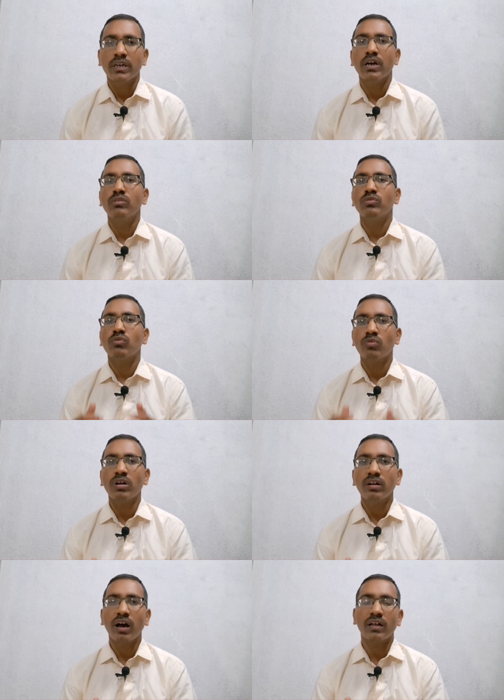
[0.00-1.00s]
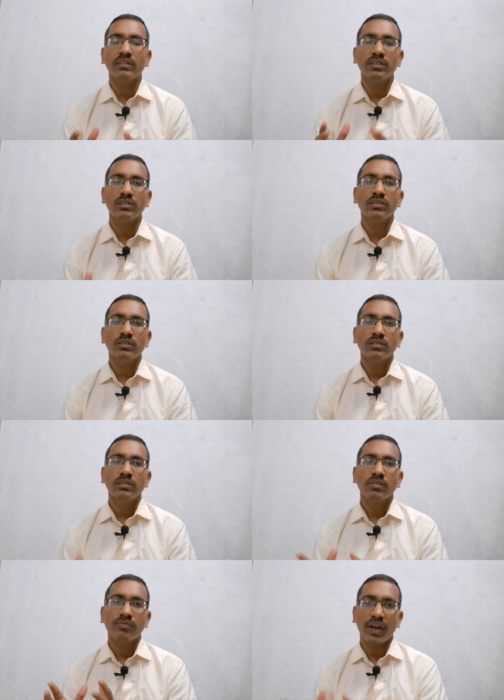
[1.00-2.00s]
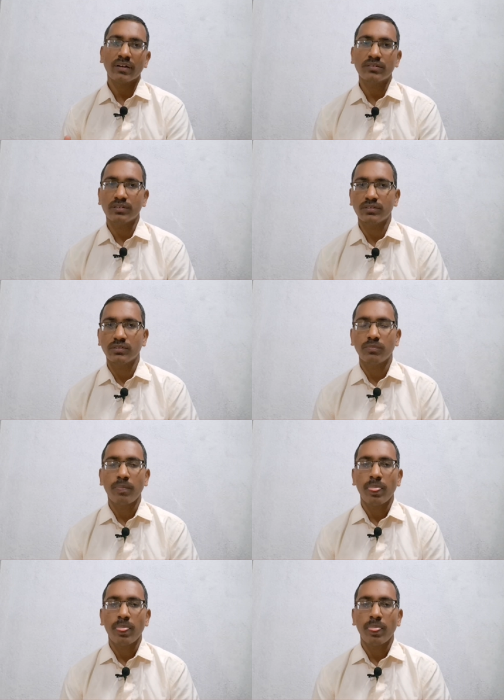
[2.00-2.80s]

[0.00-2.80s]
you have to work on these factors.